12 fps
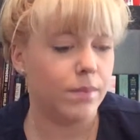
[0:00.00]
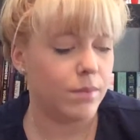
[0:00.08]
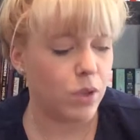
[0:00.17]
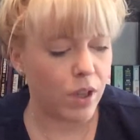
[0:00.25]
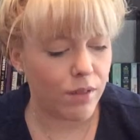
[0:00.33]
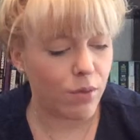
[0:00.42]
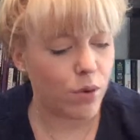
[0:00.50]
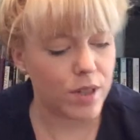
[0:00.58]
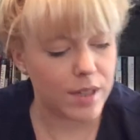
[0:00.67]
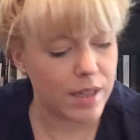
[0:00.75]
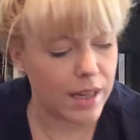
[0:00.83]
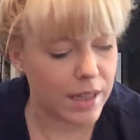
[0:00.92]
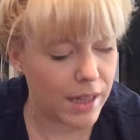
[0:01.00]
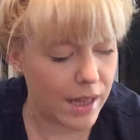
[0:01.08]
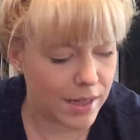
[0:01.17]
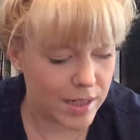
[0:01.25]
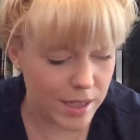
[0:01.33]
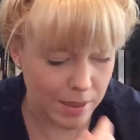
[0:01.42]
Looking forward to starting
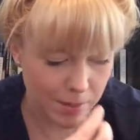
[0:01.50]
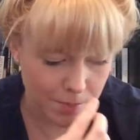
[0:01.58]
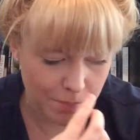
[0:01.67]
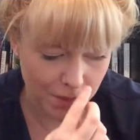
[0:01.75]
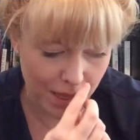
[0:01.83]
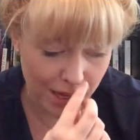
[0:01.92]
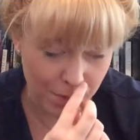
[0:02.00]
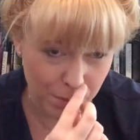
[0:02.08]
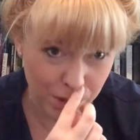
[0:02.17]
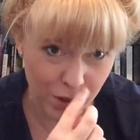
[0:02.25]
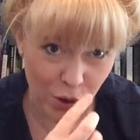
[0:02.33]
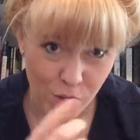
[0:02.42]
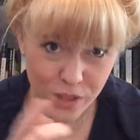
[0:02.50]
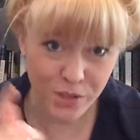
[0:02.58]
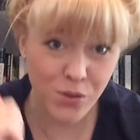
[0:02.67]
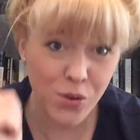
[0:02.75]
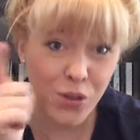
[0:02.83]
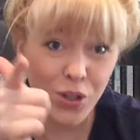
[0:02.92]
that. And because
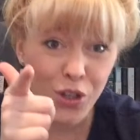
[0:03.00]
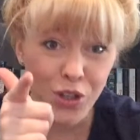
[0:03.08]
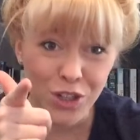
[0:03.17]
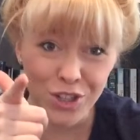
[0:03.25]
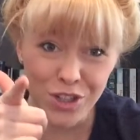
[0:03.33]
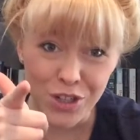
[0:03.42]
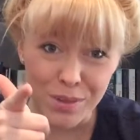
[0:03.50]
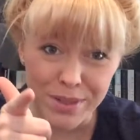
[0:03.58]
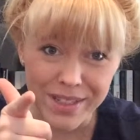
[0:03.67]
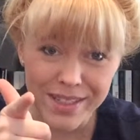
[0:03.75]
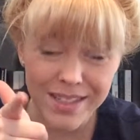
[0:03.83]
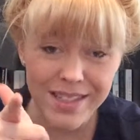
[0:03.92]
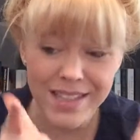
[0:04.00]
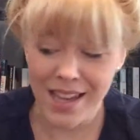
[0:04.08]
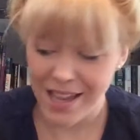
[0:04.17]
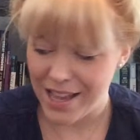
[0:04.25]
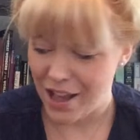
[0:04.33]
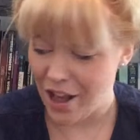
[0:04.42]
of all you YouTubers,
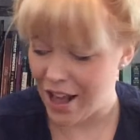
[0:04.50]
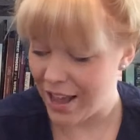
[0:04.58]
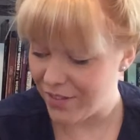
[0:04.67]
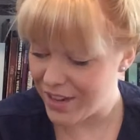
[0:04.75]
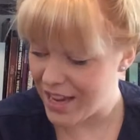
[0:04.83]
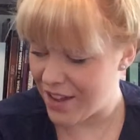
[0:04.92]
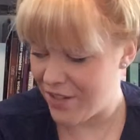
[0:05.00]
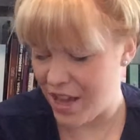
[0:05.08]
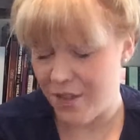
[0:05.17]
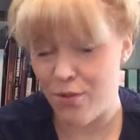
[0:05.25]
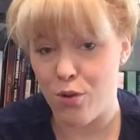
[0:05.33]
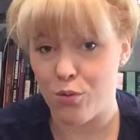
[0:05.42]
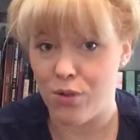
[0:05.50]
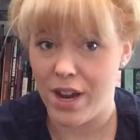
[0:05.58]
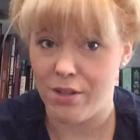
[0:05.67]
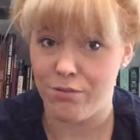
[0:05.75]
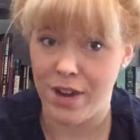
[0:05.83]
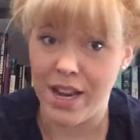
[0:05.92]
I have never ever
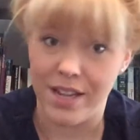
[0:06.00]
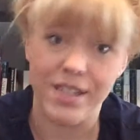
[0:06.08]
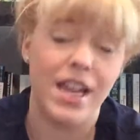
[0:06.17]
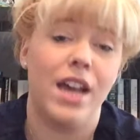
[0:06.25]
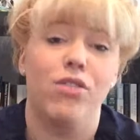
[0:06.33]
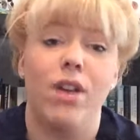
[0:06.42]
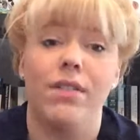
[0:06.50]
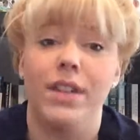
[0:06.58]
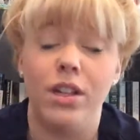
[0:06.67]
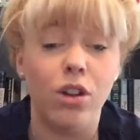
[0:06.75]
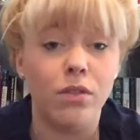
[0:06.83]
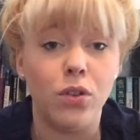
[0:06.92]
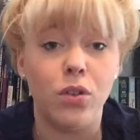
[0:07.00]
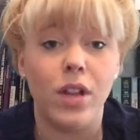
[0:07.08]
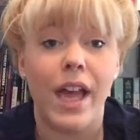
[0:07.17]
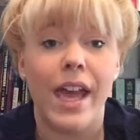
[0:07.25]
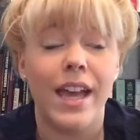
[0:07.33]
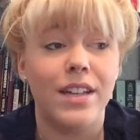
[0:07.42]
read a graphic novel,
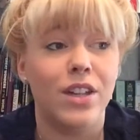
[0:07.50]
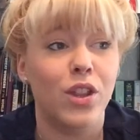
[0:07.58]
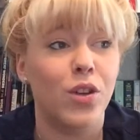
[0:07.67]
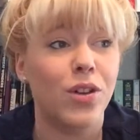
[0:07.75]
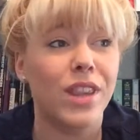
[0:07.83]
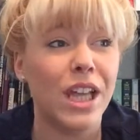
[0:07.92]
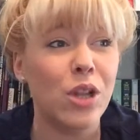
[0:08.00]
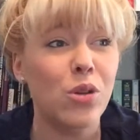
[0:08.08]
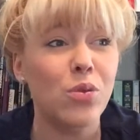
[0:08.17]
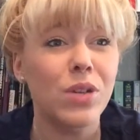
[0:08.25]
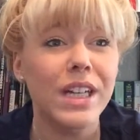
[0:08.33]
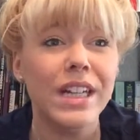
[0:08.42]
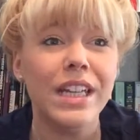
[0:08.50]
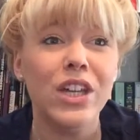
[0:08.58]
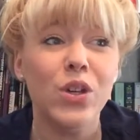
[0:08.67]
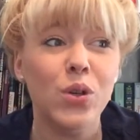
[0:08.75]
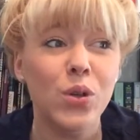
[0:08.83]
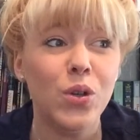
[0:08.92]
and I thought they look really
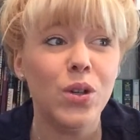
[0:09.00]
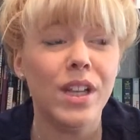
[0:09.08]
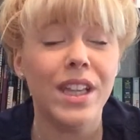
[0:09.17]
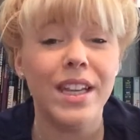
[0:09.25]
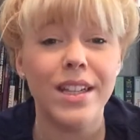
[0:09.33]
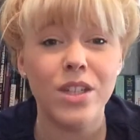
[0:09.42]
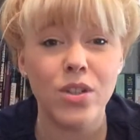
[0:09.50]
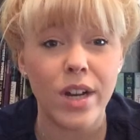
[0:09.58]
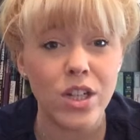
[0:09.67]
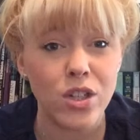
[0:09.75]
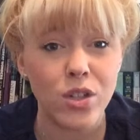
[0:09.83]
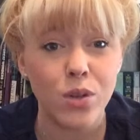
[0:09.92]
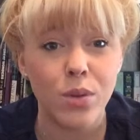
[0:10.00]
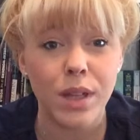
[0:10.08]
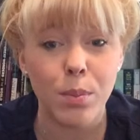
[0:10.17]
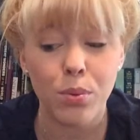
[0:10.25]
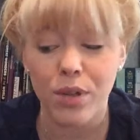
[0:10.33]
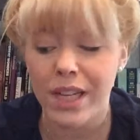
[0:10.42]
cool and the illustrations look
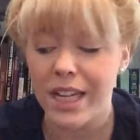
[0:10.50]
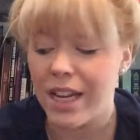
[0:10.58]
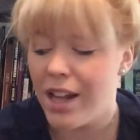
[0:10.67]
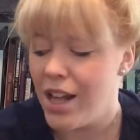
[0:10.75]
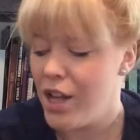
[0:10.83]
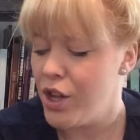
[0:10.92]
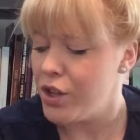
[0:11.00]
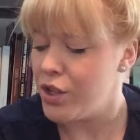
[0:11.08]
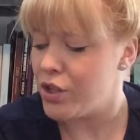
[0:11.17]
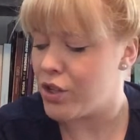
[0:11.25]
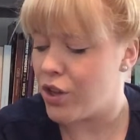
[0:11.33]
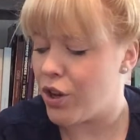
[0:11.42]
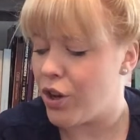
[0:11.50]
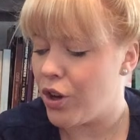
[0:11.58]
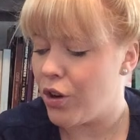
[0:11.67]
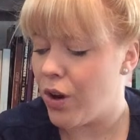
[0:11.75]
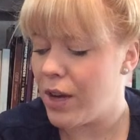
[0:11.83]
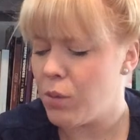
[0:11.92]
really pretty.
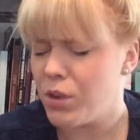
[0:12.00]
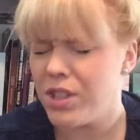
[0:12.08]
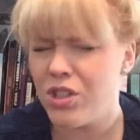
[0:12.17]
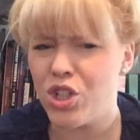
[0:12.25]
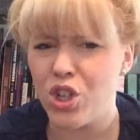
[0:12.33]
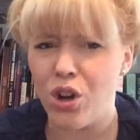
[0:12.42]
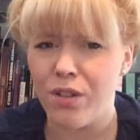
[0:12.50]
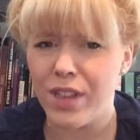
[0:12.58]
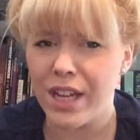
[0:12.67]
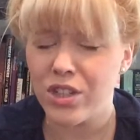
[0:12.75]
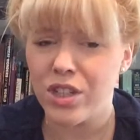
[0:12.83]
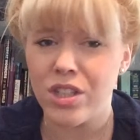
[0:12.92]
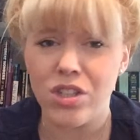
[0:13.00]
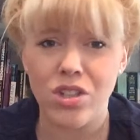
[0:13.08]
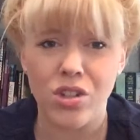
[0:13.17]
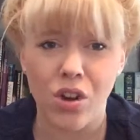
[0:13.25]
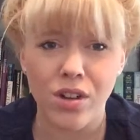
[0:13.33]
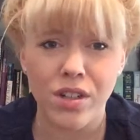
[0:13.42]
So I wasn't sure if they actually
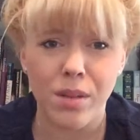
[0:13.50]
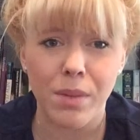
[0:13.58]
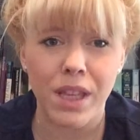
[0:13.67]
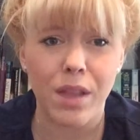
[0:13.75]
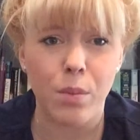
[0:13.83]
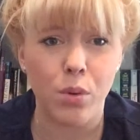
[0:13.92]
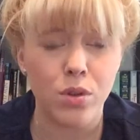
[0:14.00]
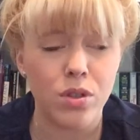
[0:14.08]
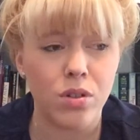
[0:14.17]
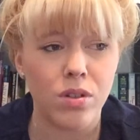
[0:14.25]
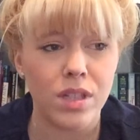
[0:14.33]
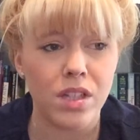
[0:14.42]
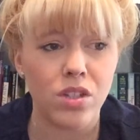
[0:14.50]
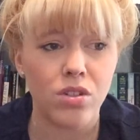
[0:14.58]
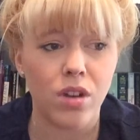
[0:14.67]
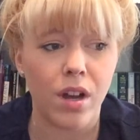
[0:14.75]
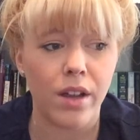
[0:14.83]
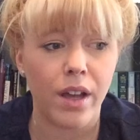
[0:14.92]
stocked them in the bookstores in
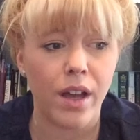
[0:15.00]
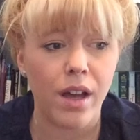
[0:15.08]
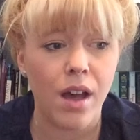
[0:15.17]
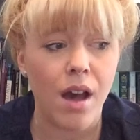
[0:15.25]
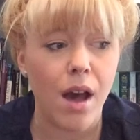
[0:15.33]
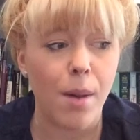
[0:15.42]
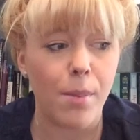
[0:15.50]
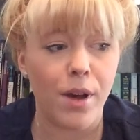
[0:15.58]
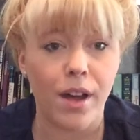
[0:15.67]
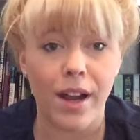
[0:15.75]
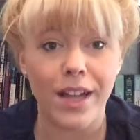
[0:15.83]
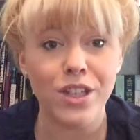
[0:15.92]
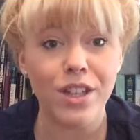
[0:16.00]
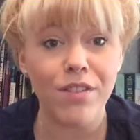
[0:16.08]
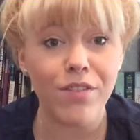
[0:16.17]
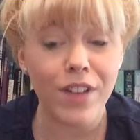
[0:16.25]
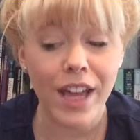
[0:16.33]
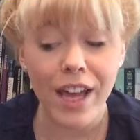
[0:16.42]
Australia, but I actually
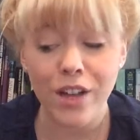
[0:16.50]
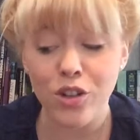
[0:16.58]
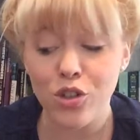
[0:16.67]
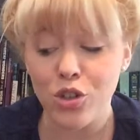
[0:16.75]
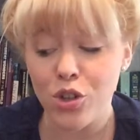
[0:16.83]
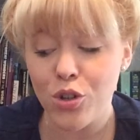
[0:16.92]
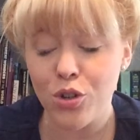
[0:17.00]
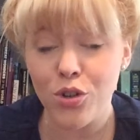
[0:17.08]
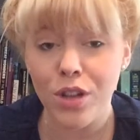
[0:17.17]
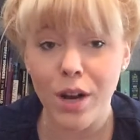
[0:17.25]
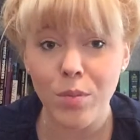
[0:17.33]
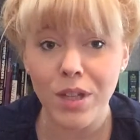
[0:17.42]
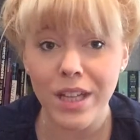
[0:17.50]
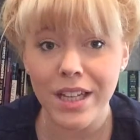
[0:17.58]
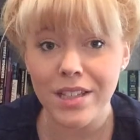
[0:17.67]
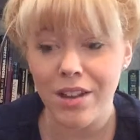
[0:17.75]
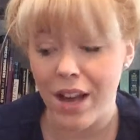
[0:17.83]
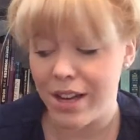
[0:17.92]
found two that I'm really
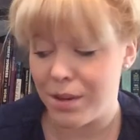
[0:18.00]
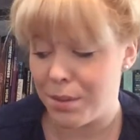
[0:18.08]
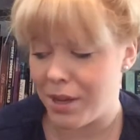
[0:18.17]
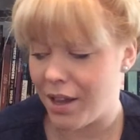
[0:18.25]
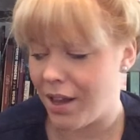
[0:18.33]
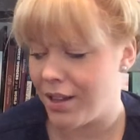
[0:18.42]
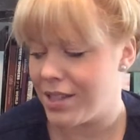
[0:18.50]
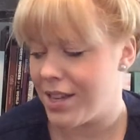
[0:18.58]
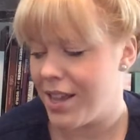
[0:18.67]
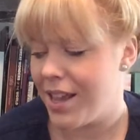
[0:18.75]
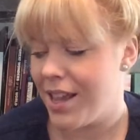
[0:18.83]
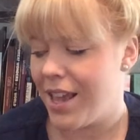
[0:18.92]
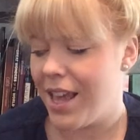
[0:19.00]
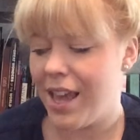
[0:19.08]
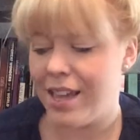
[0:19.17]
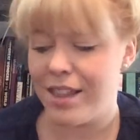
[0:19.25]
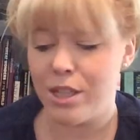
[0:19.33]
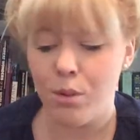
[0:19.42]
excited about.
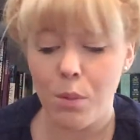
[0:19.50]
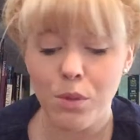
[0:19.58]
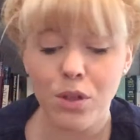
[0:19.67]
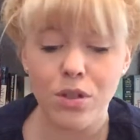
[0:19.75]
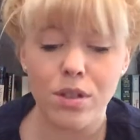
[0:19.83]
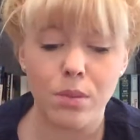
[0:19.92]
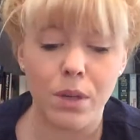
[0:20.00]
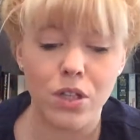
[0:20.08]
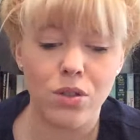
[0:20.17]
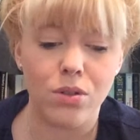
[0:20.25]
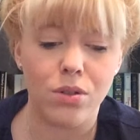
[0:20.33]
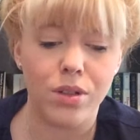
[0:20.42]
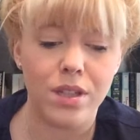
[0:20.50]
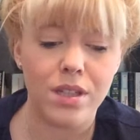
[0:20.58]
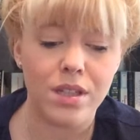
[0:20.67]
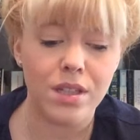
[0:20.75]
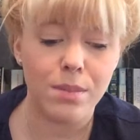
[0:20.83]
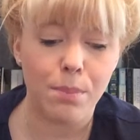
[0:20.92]
And this one was on special.
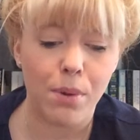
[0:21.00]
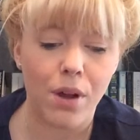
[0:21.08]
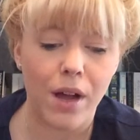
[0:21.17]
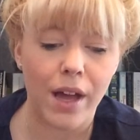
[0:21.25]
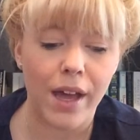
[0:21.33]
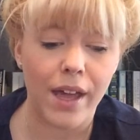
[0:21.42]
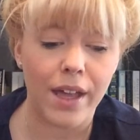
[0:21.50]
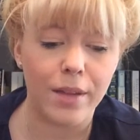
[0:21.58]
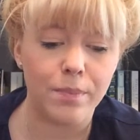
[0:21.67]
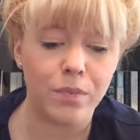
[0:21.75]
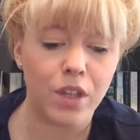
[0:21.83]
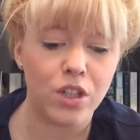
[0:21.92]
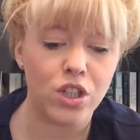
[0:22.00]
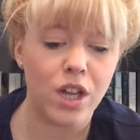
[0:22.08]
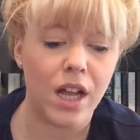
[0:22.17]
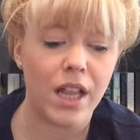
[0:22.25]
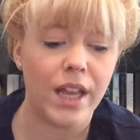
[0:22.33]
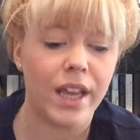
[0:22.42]
This is by
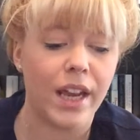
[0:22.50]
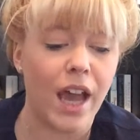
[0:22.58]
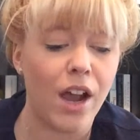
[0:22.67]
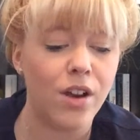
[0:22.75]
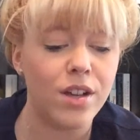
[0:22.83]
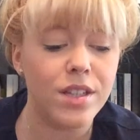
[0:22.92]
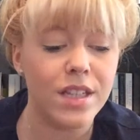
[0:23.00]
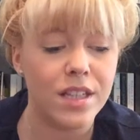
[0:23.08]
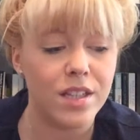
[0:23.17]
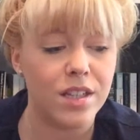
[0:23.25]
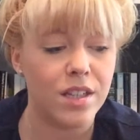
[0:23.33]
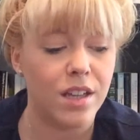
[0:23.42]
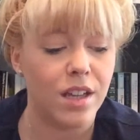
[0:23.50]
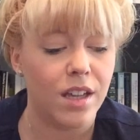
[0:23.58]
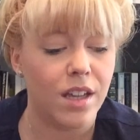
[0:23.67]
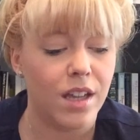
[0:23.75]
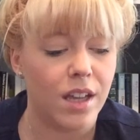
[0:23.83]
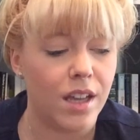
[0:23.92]
Charlene Harris,
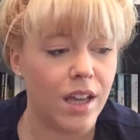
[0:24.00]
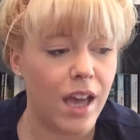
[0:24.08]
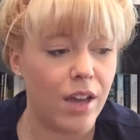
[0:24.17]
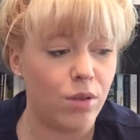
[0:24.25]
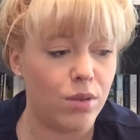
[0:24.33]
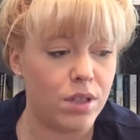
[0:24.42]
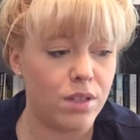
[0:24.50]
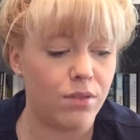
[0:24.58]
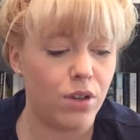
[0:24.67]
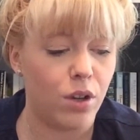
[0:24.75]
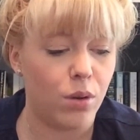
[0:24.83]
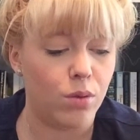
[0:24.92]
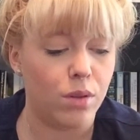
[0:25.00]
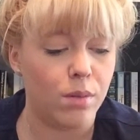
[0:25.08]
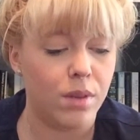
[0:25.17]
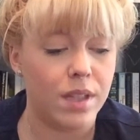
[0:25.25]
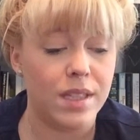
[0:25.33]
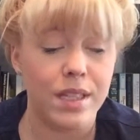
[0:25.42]
and Christopher Golden, The